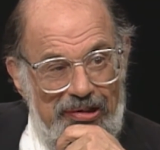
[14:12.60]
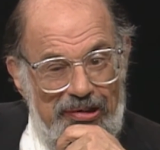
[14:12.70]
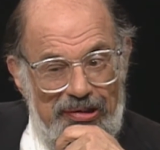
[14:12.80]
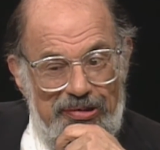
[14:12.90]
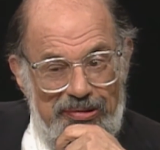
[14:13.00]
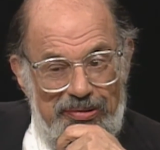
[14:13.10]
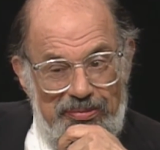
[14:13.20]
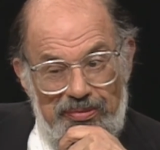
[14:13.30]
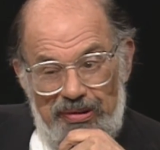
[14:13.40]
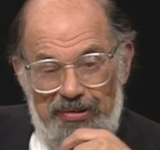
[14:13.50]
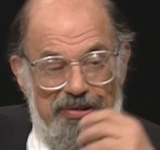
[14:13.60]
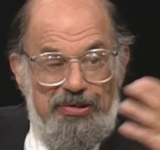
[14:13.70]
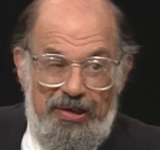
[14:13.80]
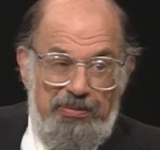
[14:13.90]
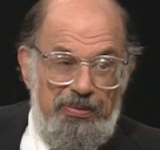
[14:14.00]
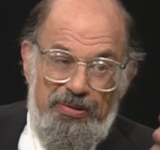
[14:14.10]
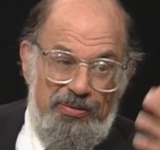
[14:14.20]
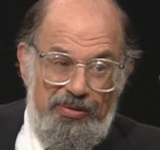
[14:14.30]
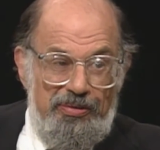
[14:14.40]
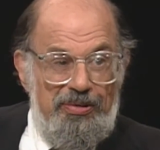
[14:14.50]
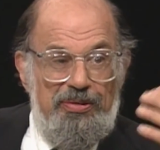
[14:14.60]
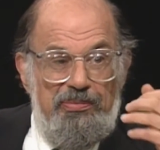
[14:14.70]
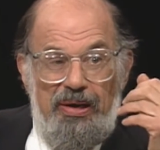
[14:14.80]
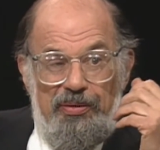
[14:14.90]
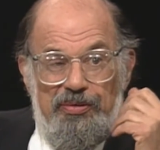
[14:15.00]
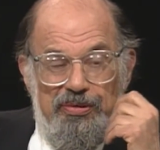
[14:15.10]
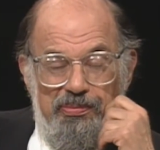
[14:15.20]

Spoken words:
I guess. And then there's Shakespeare and all those other mountains.